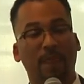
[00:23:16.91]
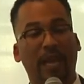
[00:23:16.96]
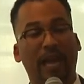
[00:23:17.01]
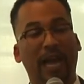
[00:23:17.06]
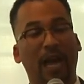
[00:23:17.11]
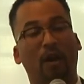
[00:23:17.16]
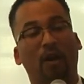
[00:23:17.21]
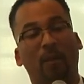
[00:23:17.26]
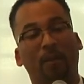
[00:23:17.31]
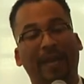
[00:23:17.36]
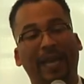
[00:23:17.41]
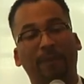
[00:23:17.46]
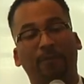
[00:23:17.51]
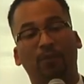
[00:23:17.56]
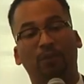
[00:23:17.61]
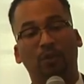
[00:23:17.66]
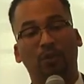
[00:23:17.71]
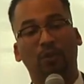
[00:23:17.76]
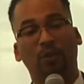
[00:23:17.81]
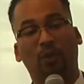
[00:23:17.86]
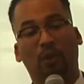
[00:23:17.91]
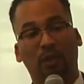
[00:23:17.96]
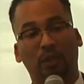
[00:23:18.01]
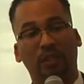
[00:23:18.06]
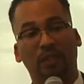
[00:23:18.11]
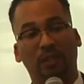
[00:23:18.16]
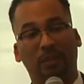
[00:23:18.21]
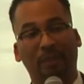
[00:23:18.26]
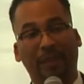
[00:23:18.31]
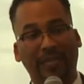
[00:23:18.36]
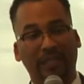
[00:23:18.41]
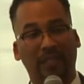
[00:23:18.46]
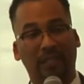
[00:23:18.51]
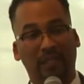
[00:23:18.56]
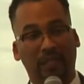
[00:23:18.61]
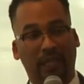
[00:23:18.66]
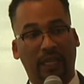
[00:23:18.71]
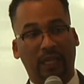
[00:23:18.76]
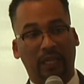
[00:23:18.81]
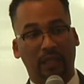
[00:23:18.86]
how I'm able to do all these amazing
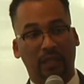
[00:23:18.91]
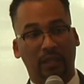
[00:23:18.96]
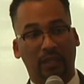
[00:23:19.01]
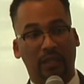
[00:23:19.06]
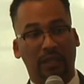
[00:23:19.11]
things.